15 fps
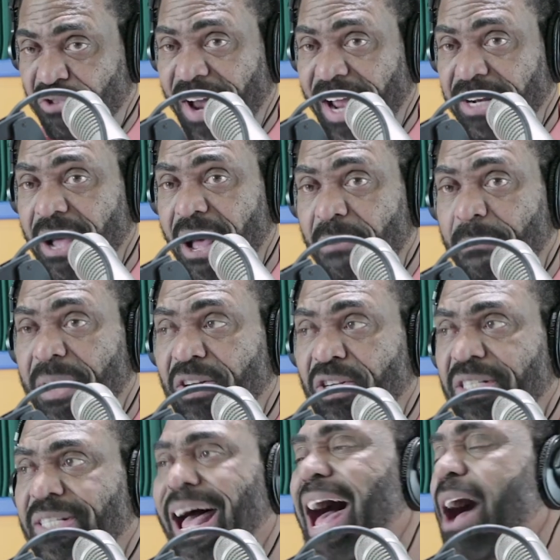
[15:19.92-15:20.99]
dry dock means
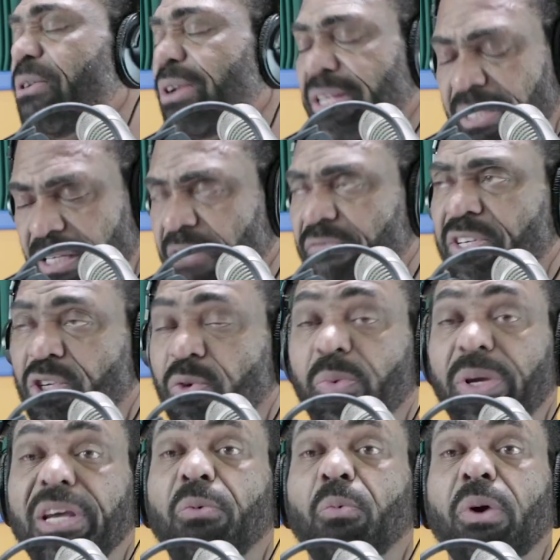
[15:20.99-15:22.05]
it's out of service, so
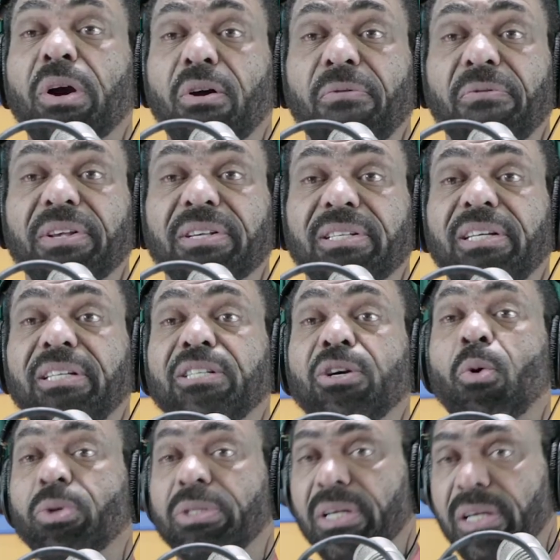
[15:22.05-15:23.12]
we can work on this thing
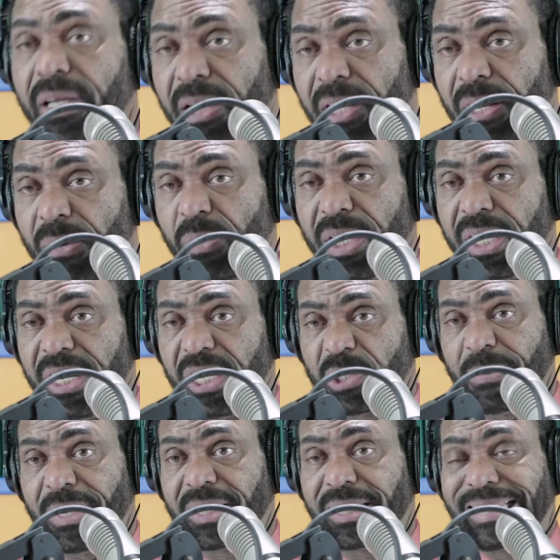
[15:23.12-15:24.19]
totally. We can
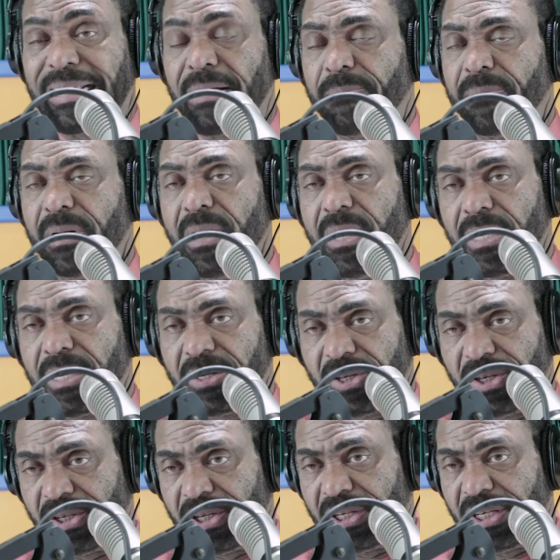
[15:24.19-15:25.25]
expect some
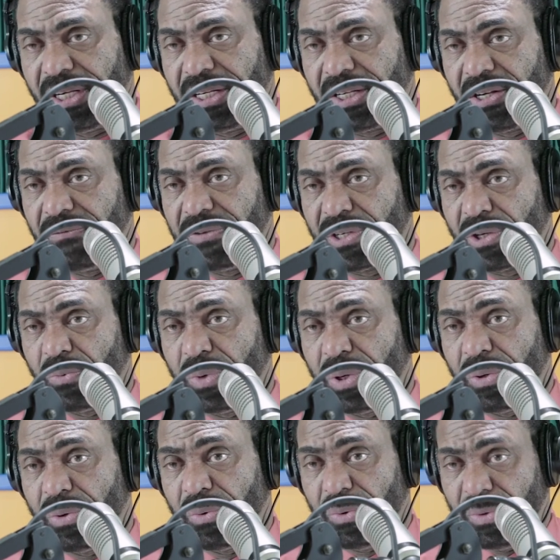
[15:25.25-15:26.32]
consistency in service, or
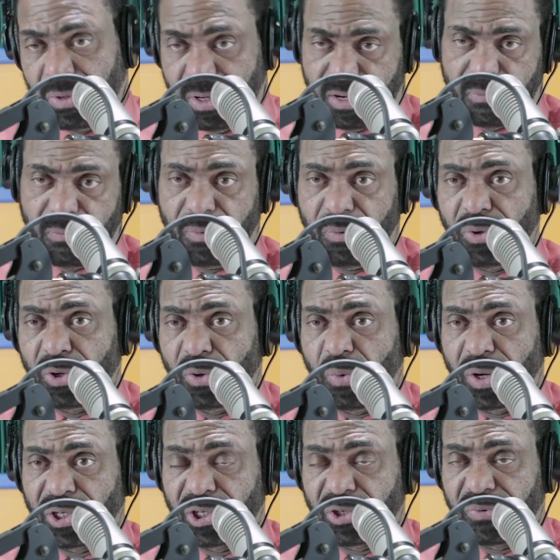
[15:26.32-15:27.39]

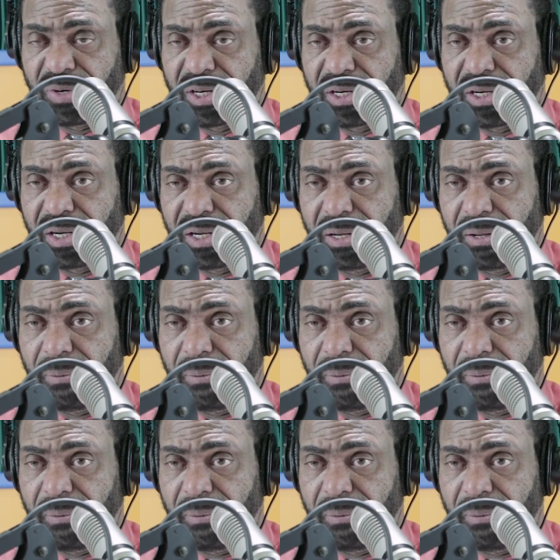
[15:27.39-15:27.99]
once it's returned.